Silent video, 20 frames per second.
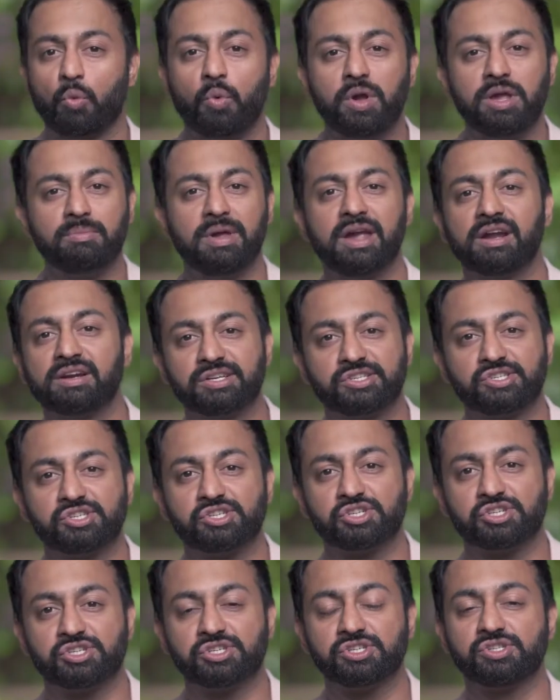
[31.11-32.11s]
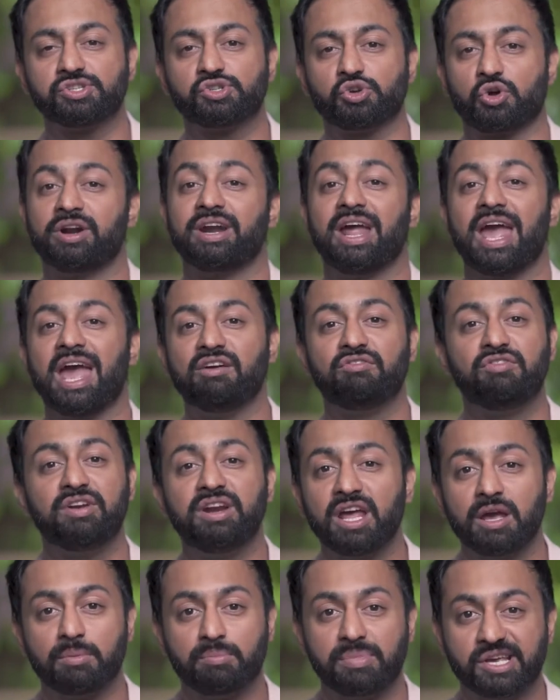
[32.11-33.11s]
we make decisions on an
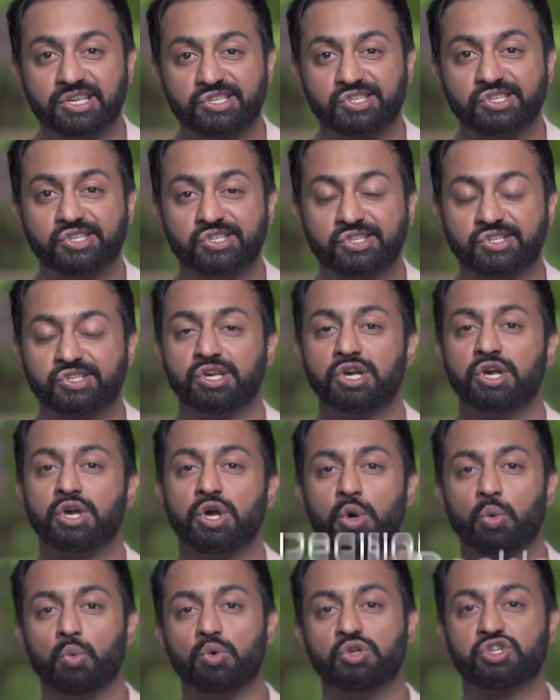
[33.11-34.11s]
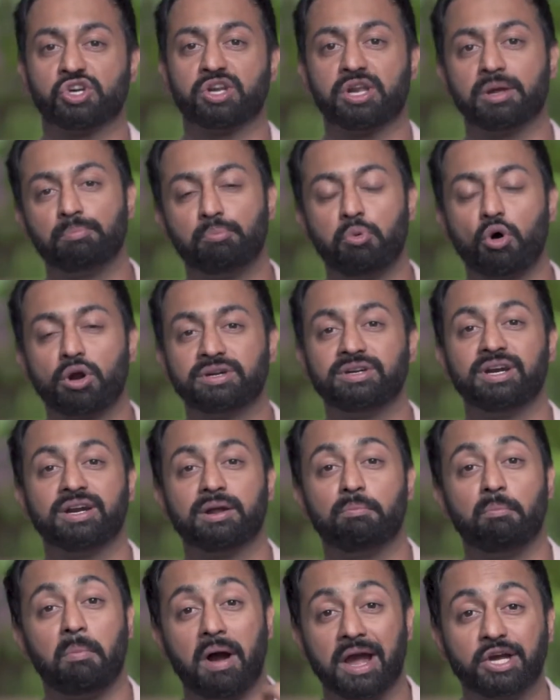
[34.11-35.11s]
everyday basis which are important at
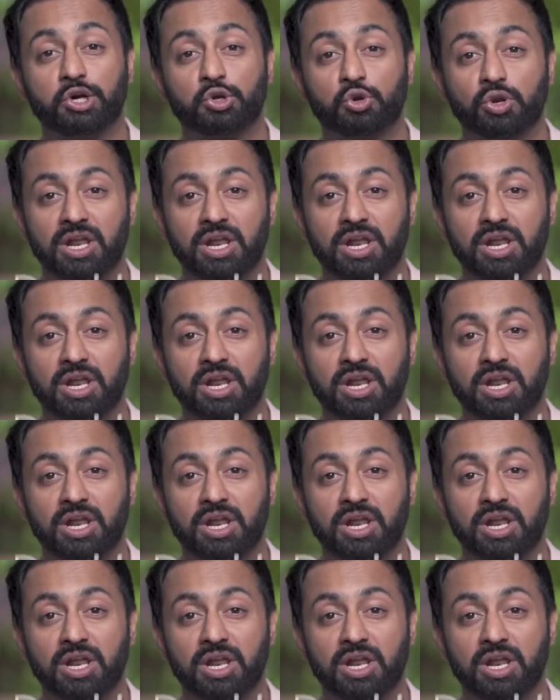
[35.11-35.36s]
a micro